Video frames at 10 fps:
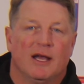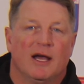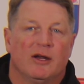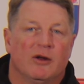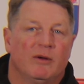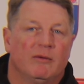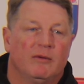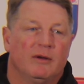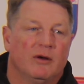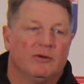That's helped us a ton, yeah.
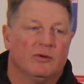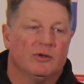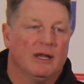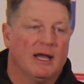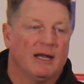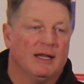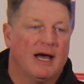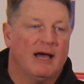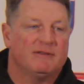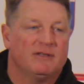We don't do a lot of
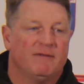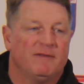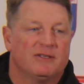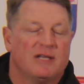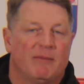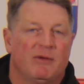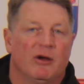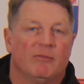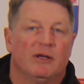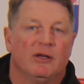live stuff this time of
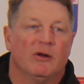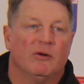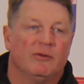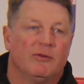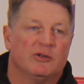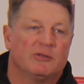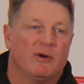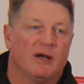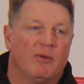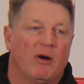year, but through
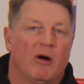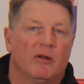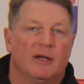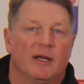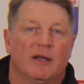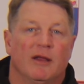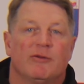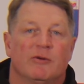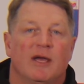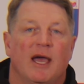spring ball and
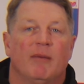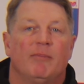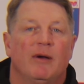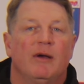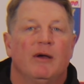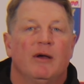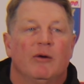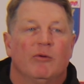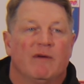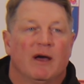through camp,
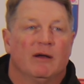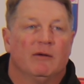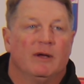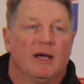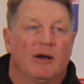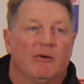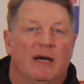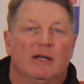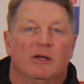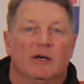we got a
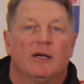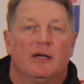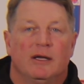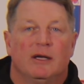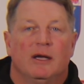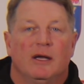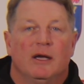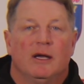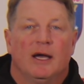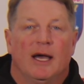great look
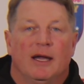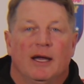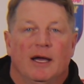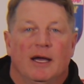at